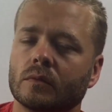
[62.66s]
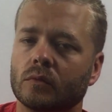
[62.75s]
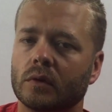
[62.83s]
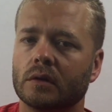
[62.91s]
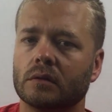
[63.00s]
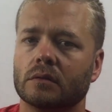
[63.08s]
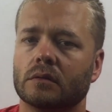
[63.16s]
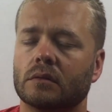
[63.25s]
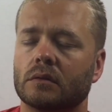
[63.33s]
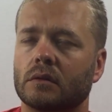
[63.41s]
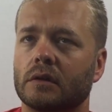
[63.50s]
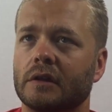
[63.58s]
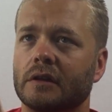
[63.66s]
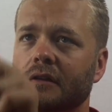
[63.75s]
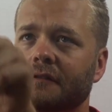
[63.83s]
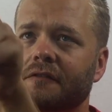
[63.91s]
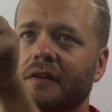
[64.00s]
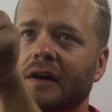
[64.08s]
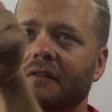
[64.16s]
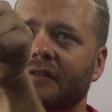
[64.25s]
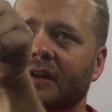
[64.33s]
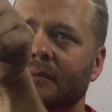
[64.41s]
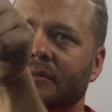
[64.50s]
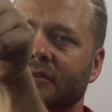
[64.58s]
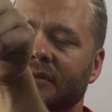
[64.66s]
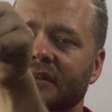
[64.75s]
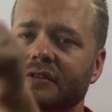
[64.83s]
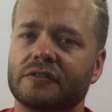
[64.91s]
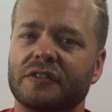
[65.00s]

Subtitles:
Well, if 5 times 3 is